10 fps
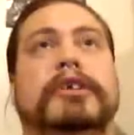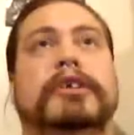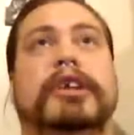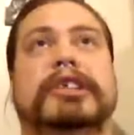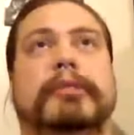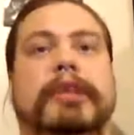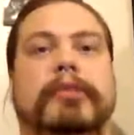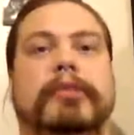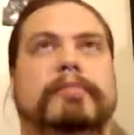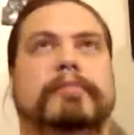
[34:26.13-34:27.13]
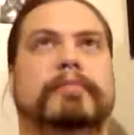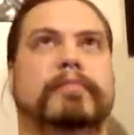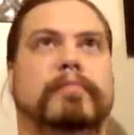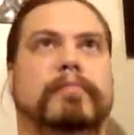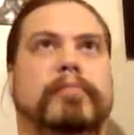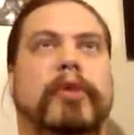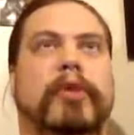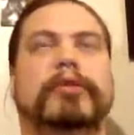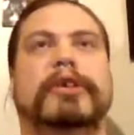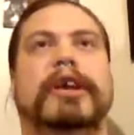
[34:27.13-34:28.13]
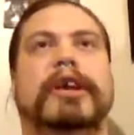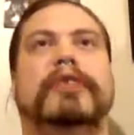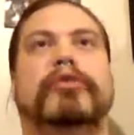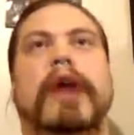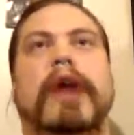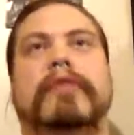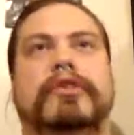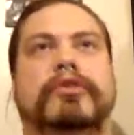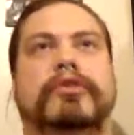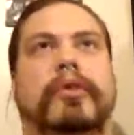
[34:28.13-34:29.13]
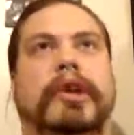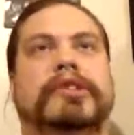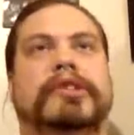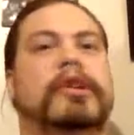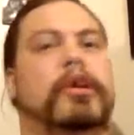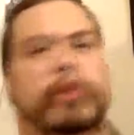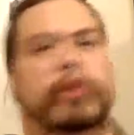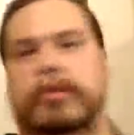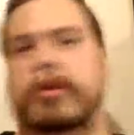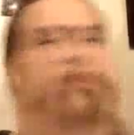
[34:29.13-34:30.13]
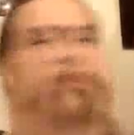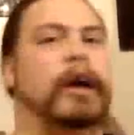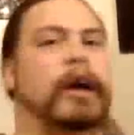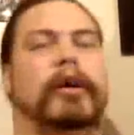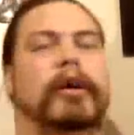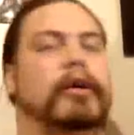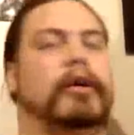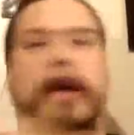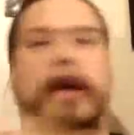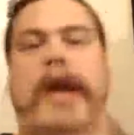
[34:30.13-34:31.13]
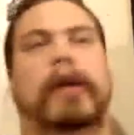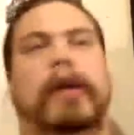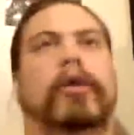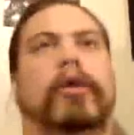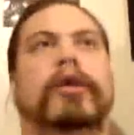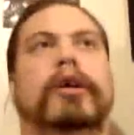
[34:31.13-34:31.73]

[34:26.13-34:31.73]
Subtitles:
could tell some of the most potently crafted stories with no dialogue at all.